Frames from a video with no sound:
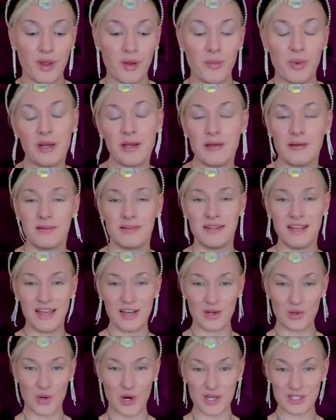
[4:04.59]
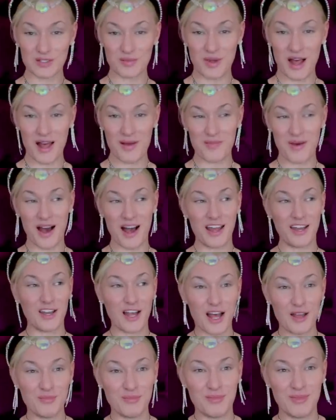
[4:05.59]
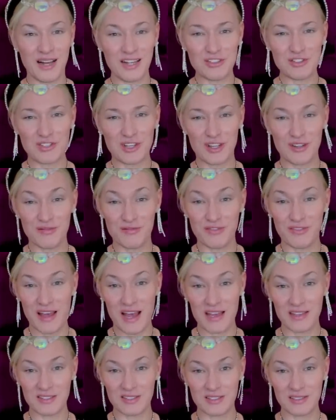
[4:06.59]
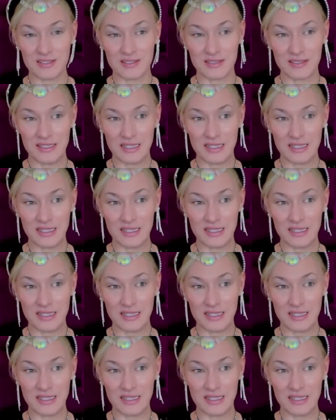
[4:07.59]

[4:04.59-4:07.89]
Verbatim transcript: But it did cross my mind, I must confess,